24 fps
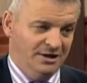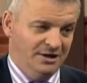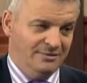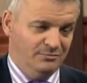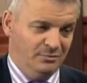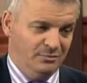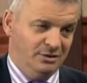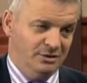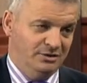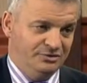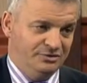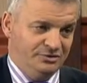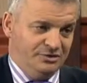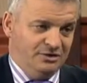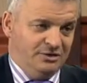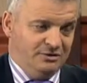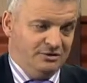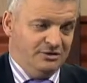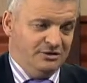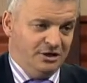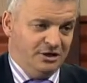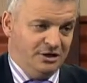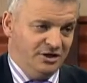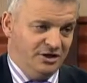And that means
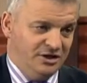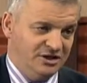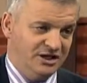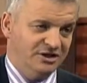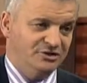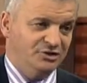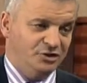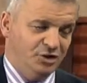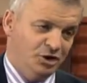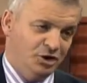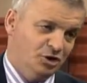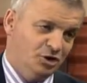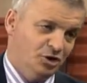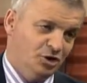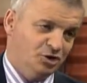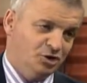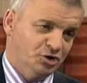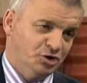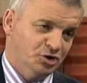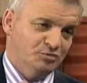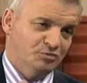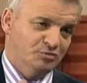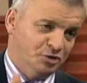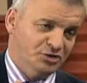their debt's going to
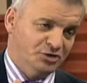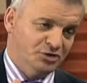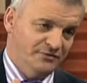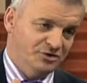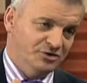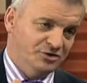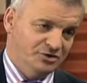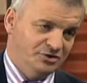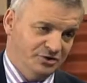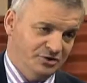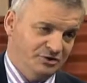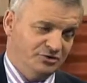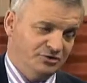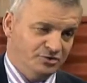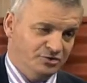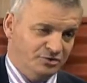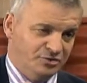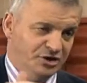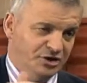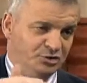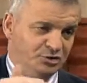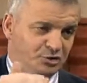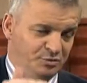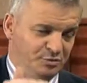cost more to service because their
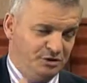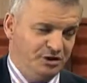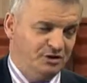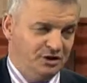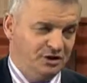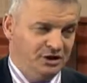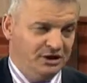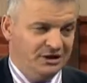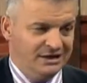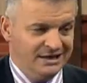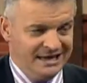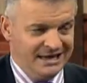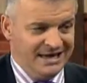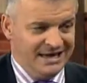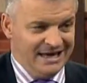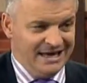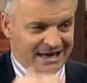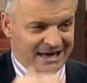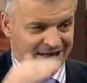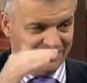interest rates will be higher,